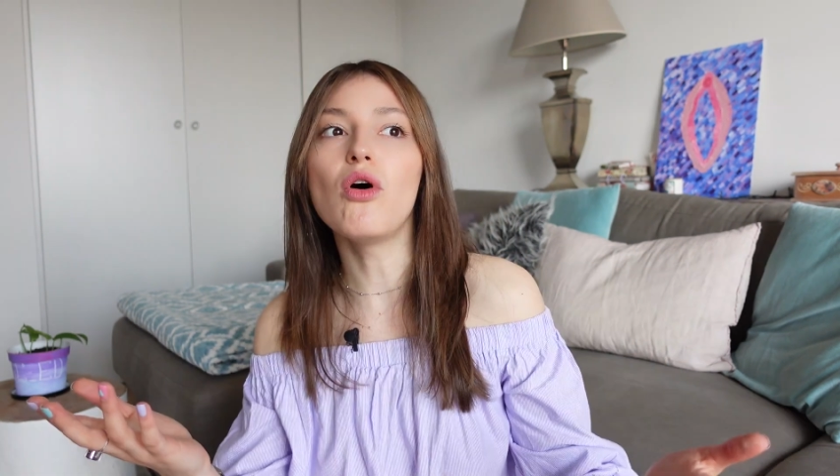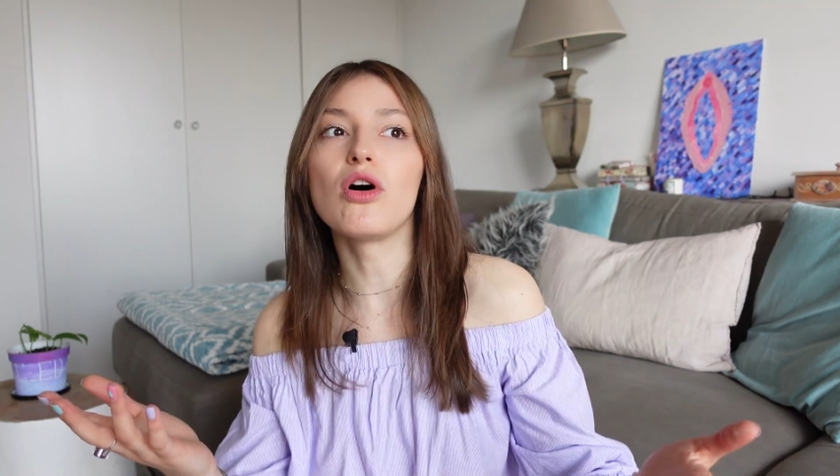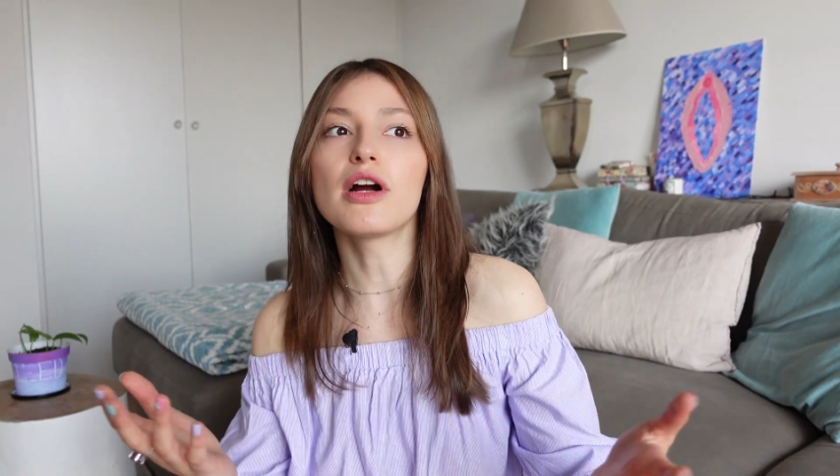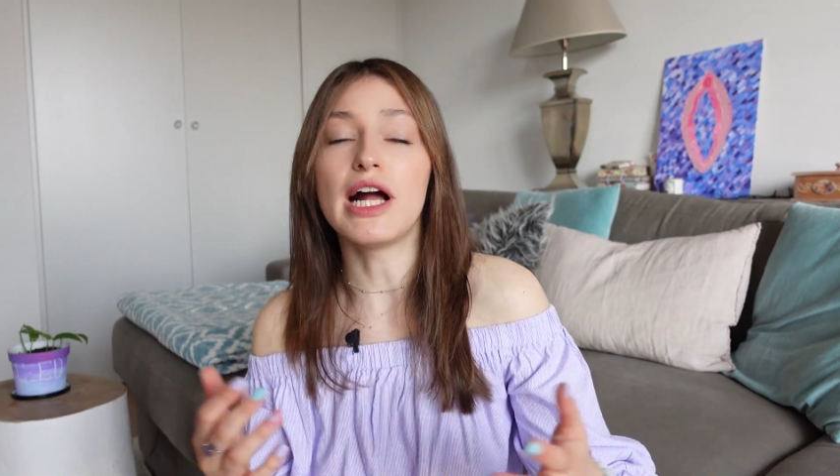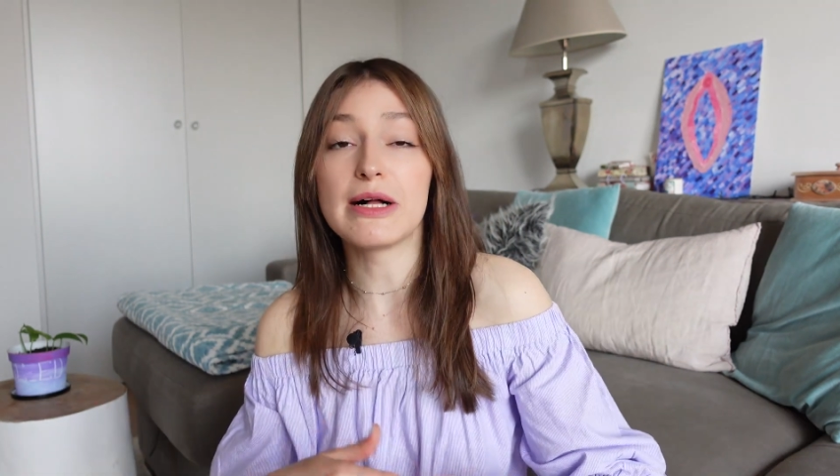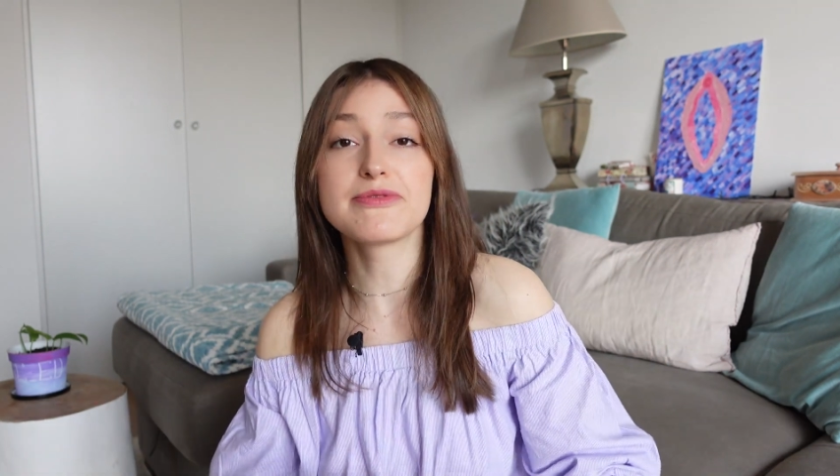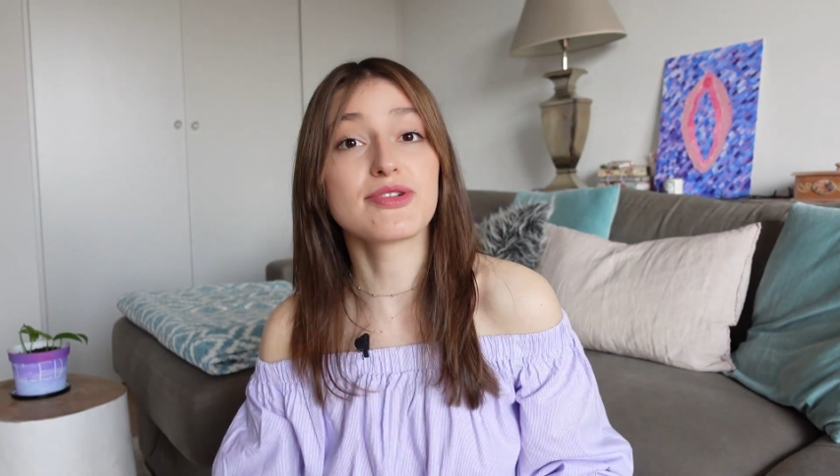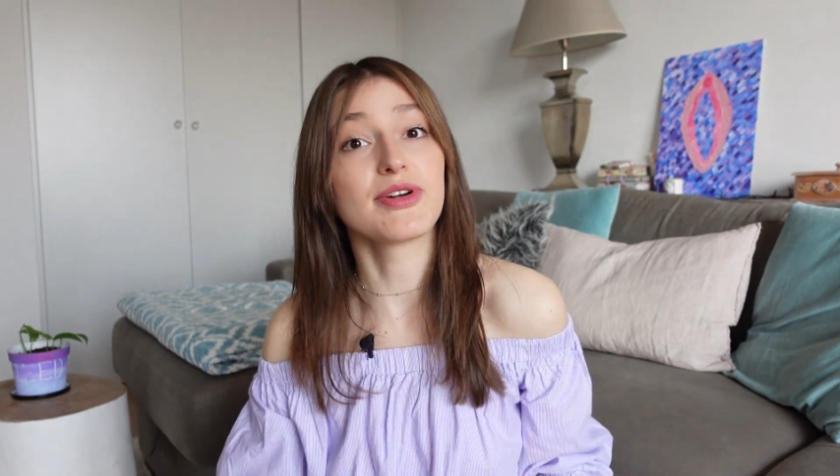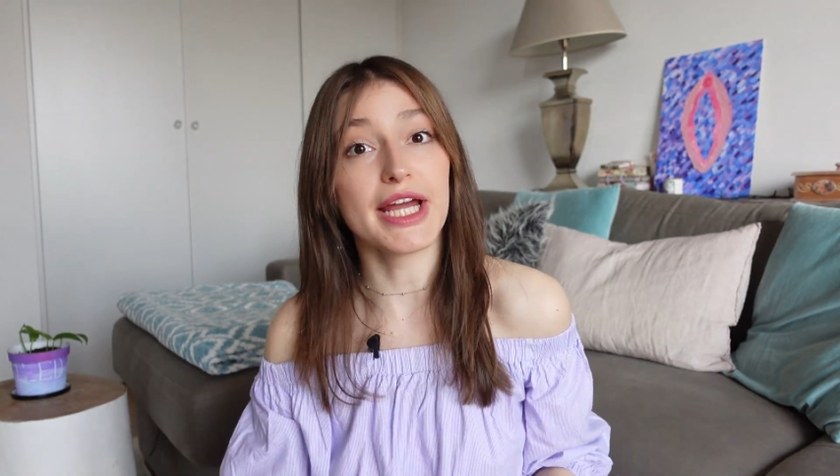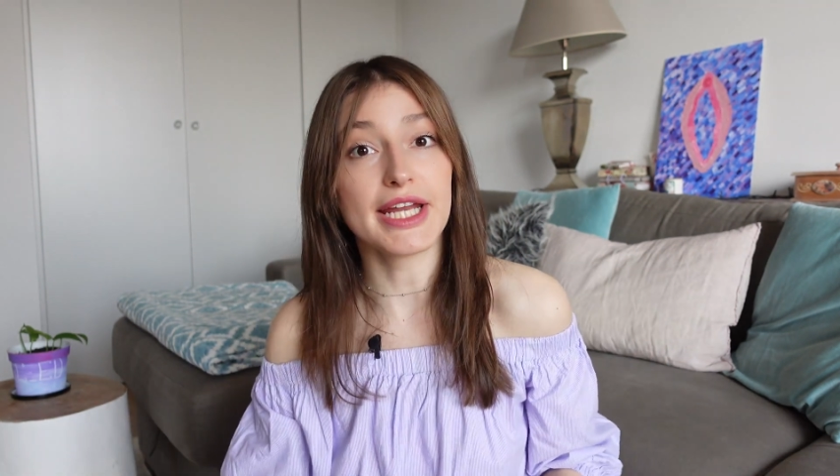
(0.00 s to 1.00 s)
or helps
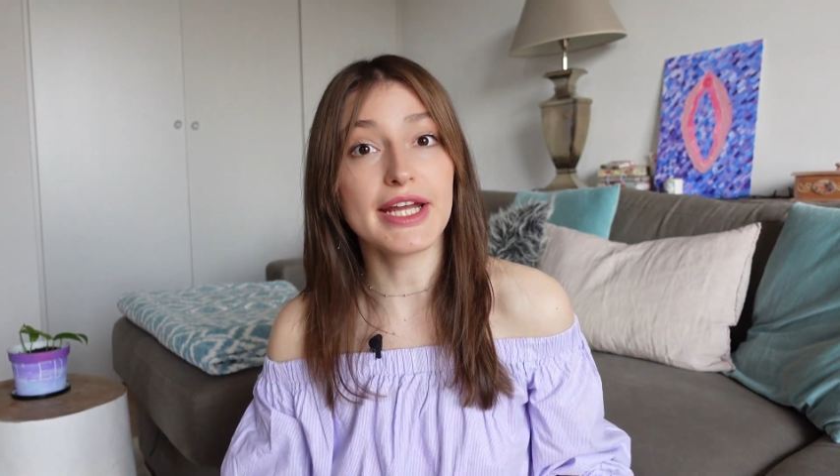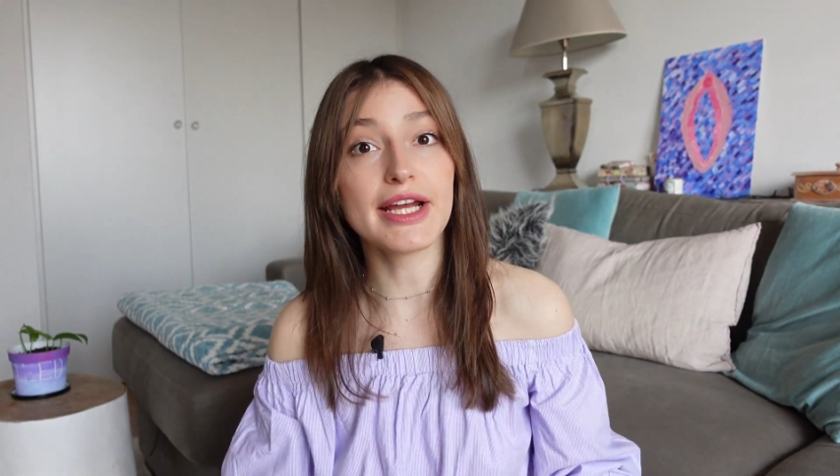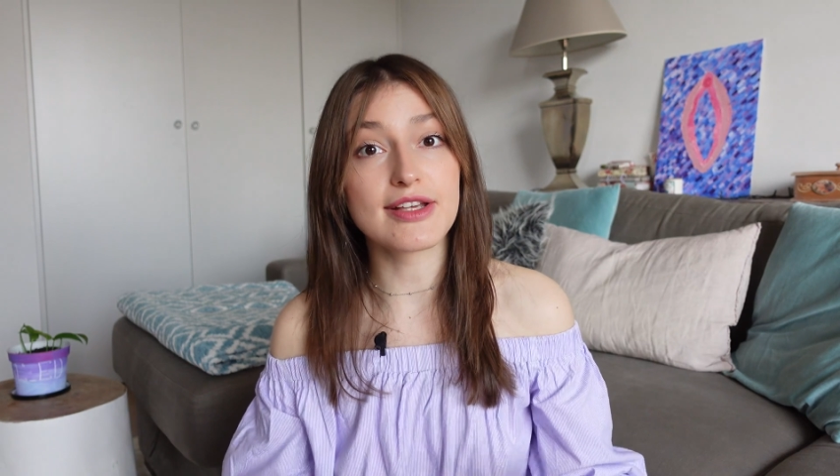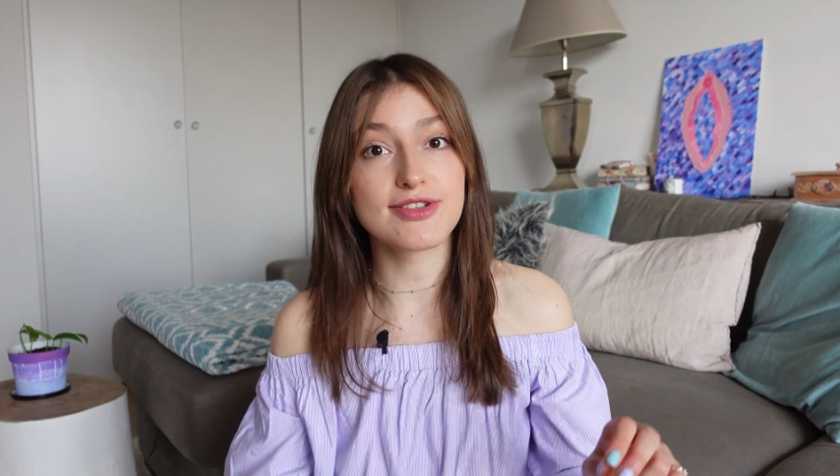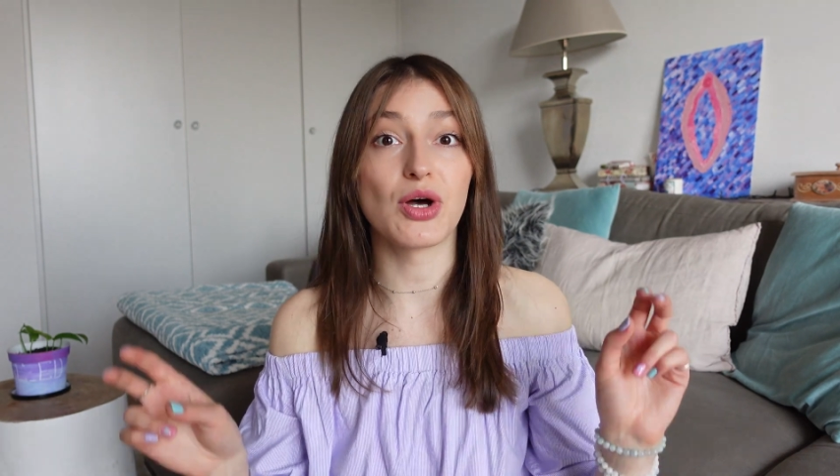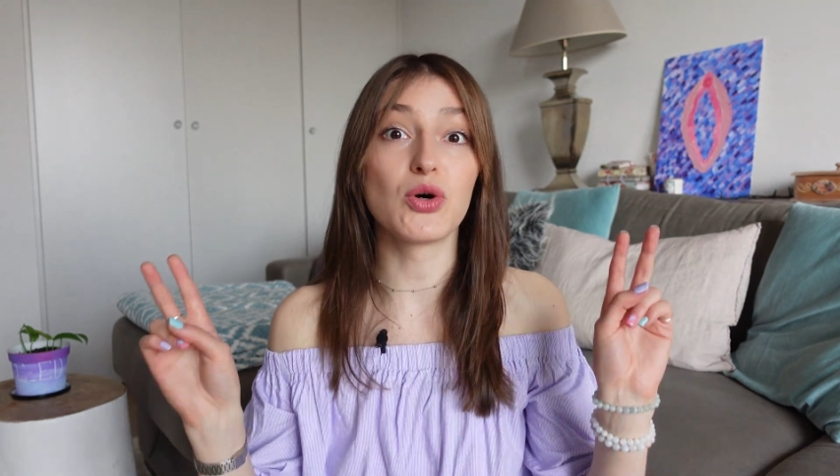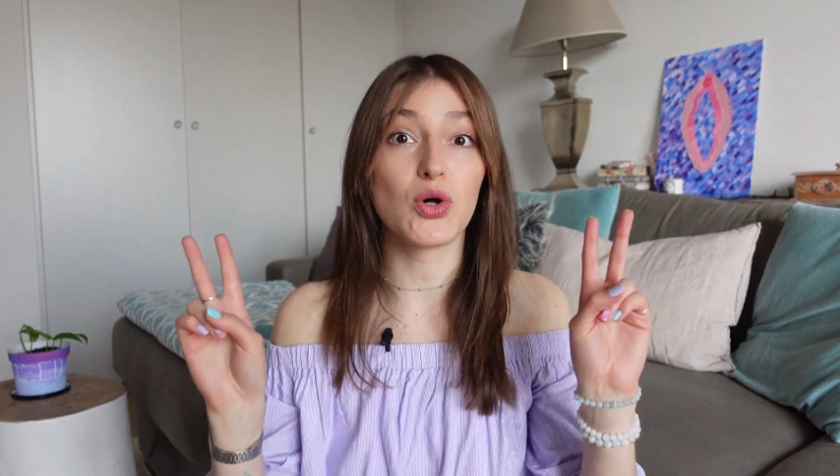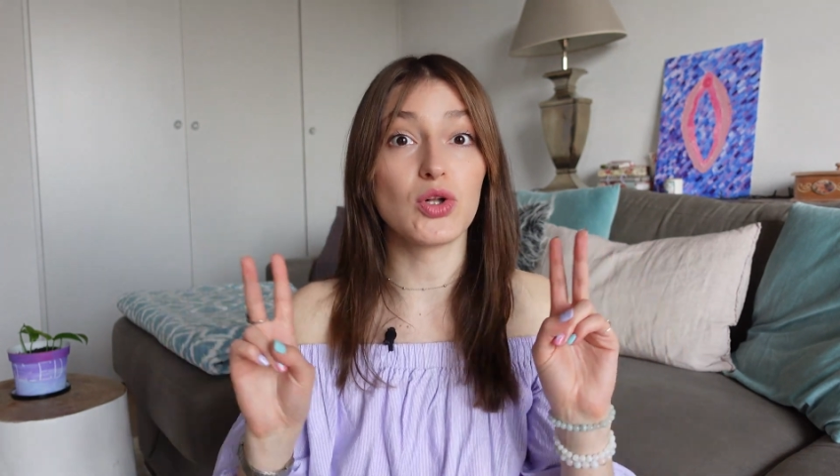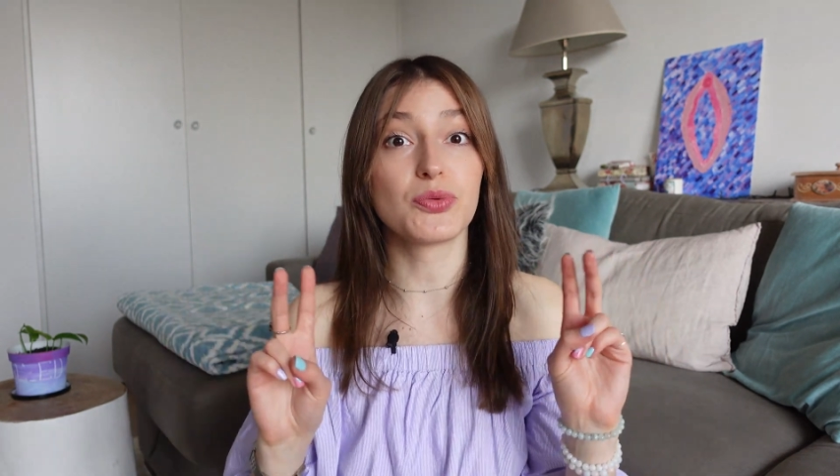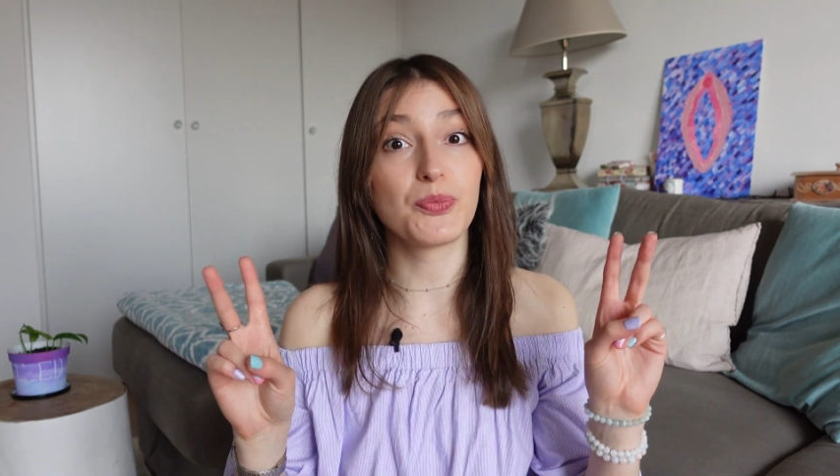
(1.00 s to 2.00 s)
creating a
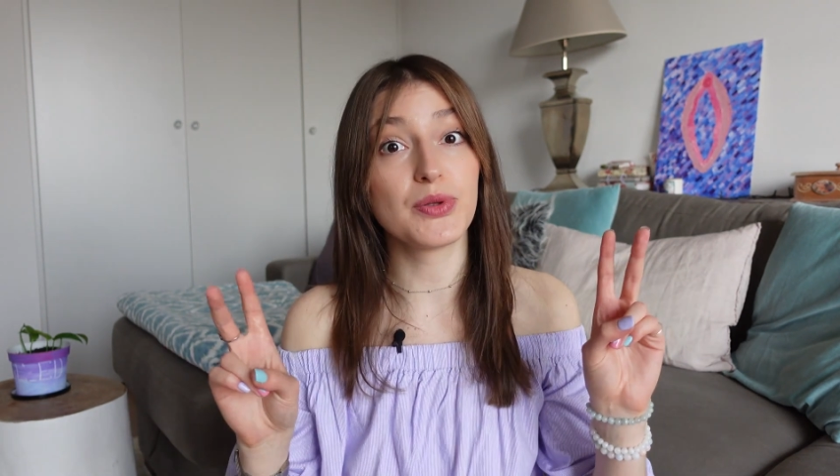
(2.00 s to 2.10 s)
so-called